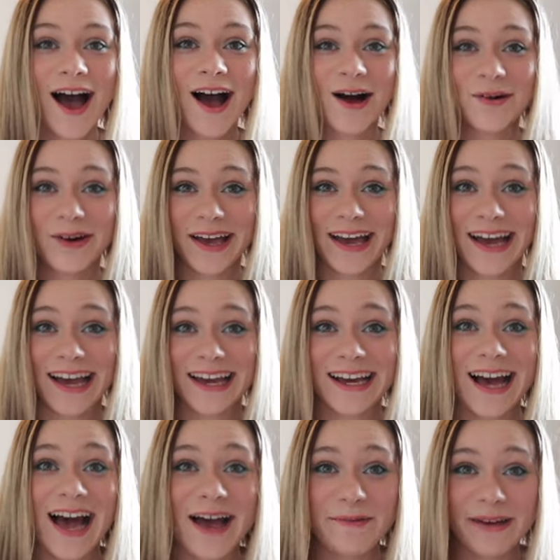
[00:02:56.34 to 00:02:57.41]
Okay,
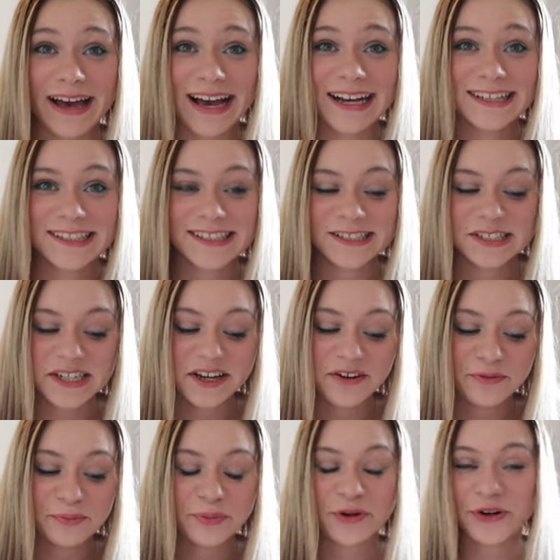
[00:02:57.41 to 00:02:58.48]
I'm actually
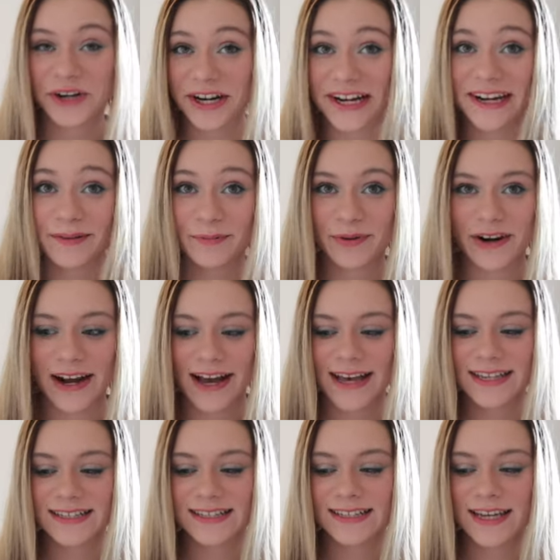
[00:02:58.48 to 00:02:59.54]
pretty
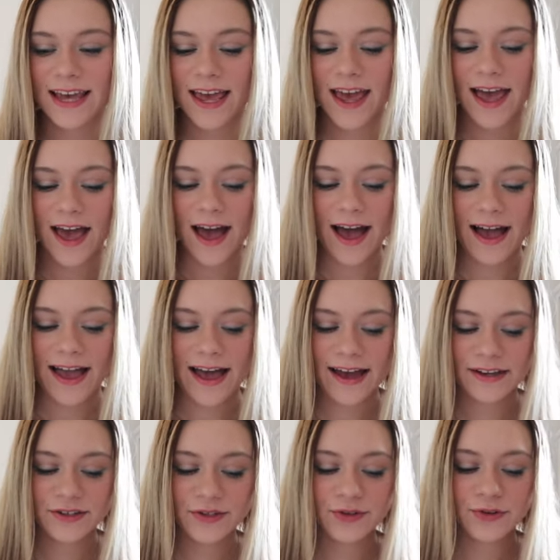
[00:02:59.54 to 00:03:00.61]
impressed. I
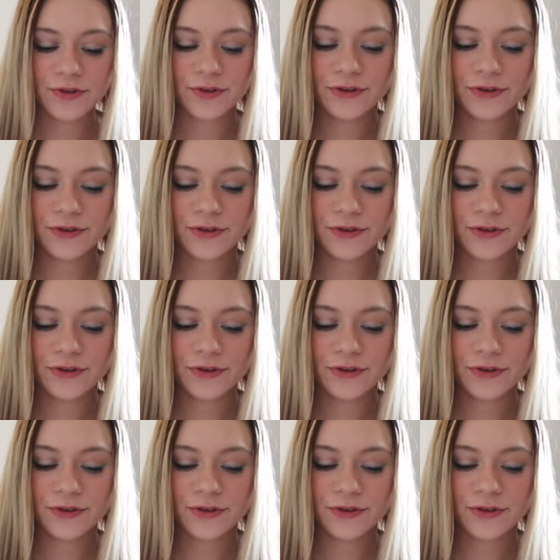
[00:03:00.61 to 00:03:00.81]
had to